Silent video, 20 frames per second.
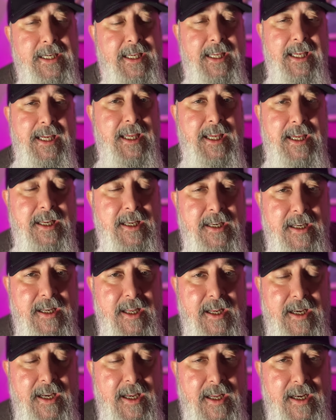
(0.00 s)
kick in
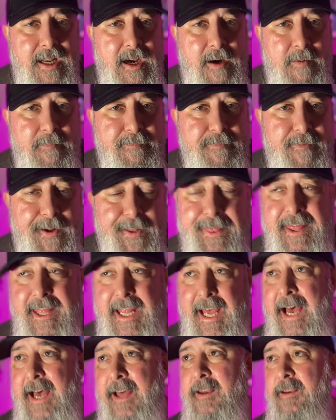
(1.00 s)
and help fund
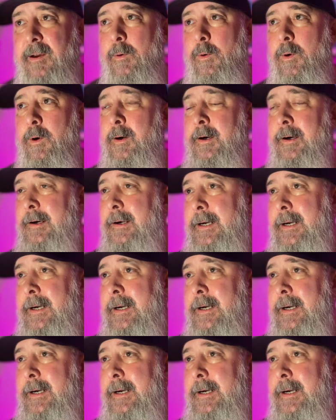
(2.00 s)
that. Or